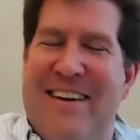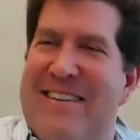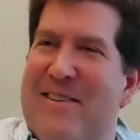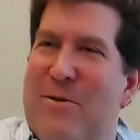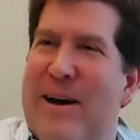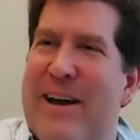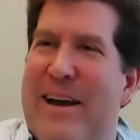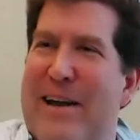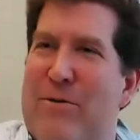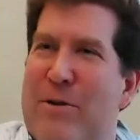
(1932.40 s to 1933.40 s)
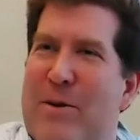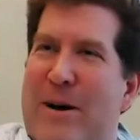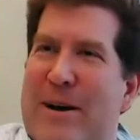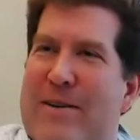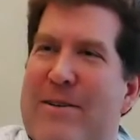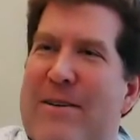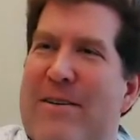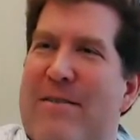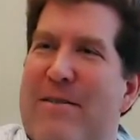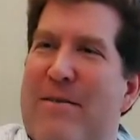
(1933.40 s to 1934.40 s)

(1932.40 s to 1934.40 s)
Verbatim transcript: kids at the right age where they wanted to